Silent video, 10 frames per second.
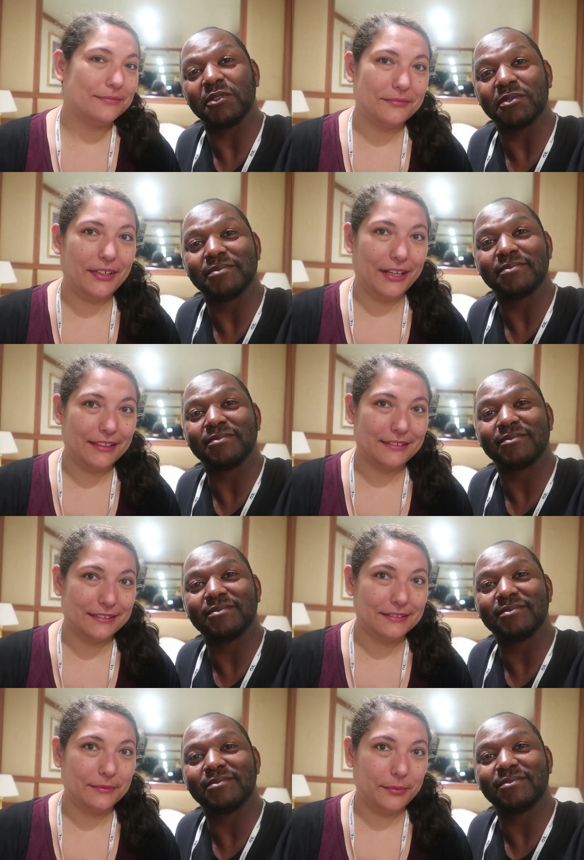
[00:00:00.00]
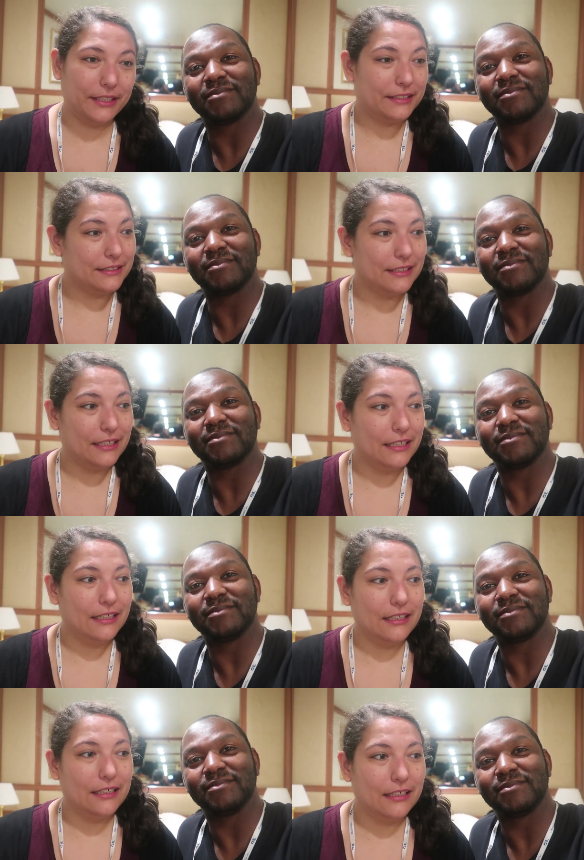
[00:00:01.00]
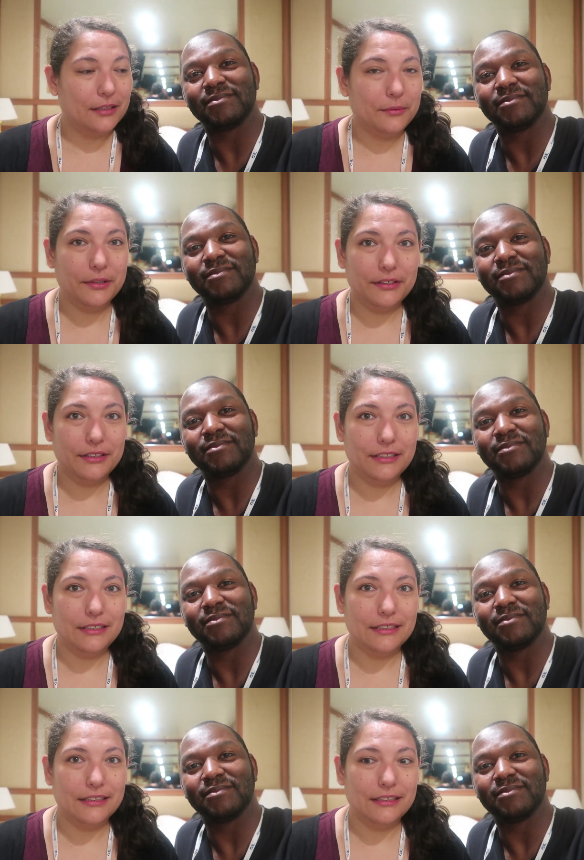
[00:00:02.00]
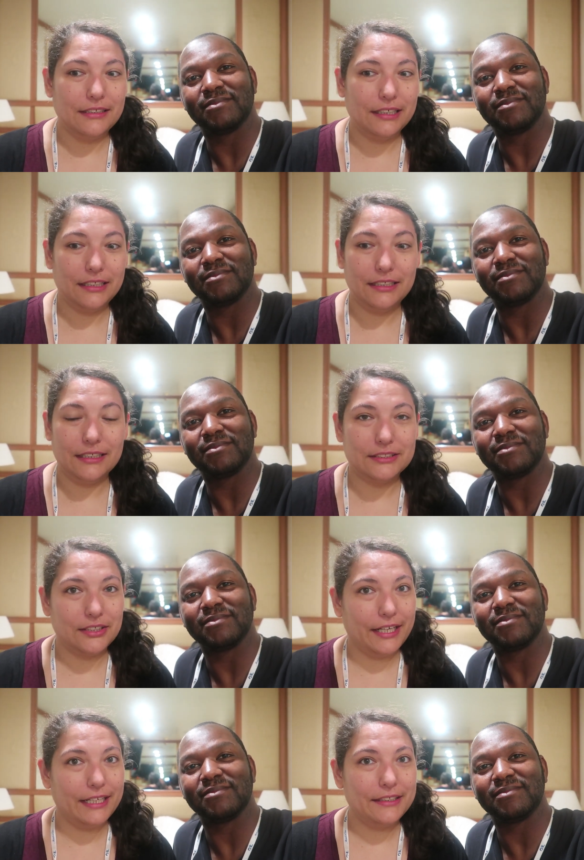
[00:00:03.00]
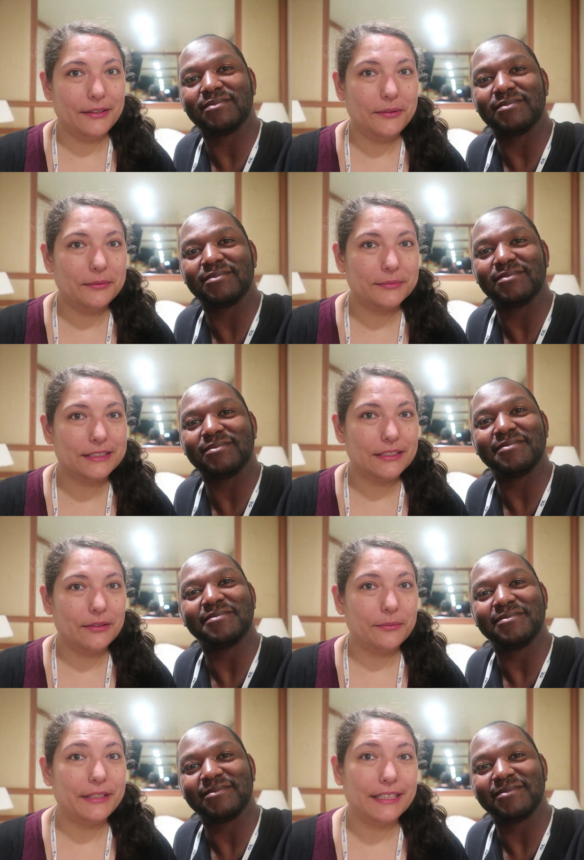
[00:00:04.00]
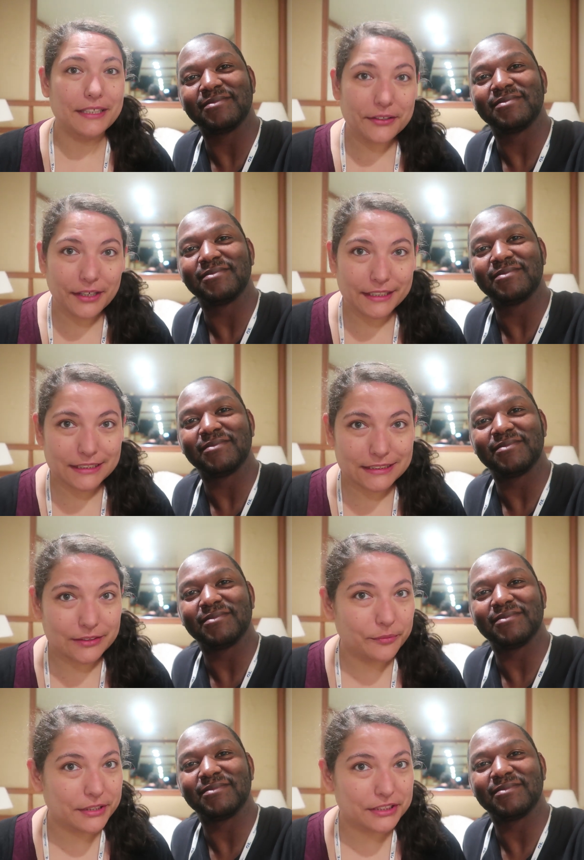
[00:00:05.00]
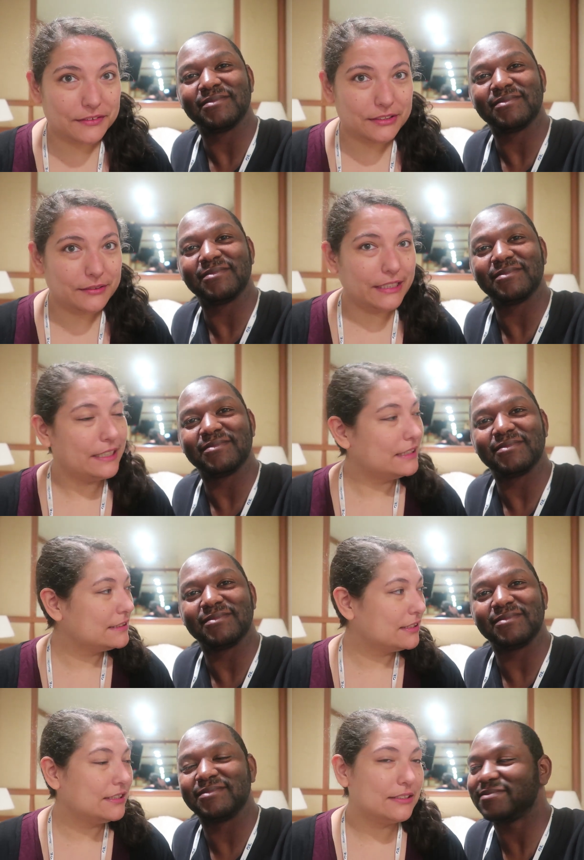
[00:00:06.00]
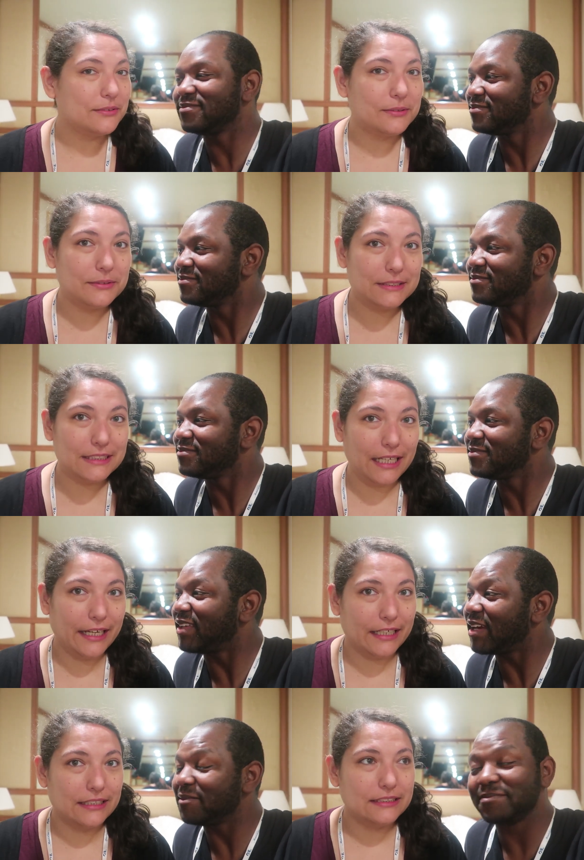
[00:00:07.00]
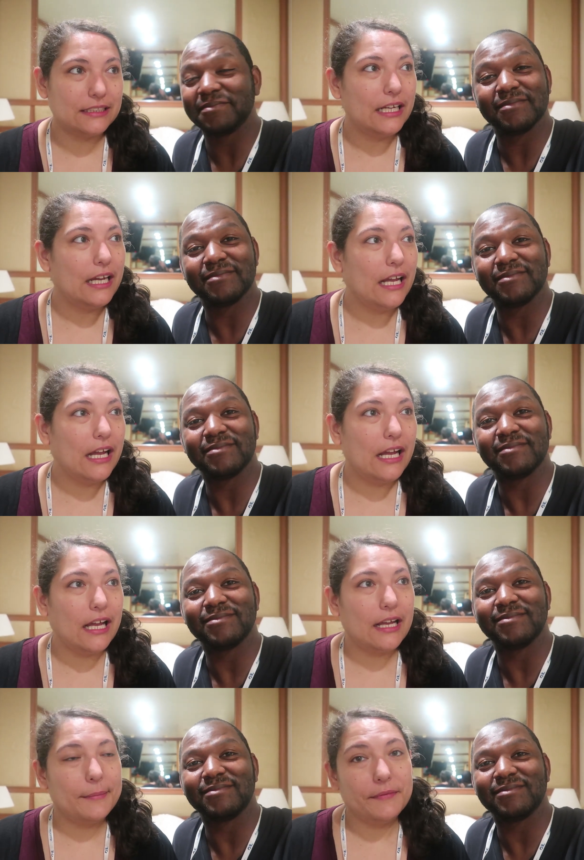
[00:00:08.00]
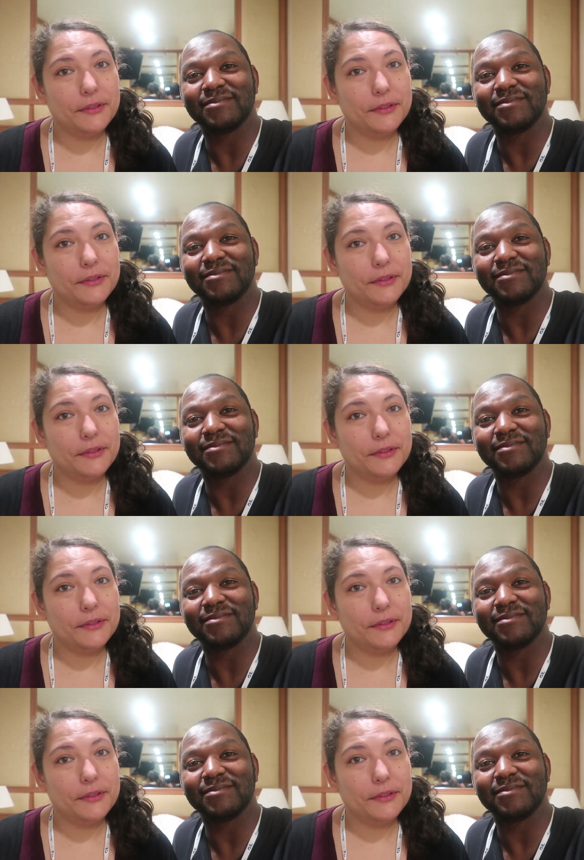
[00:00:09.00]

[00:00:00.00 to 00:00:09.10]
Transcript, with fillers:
Speaker 1: food. Yeah, but we're gonna start heading home. So we thank you guys so much for joining us on this cruise. And um, if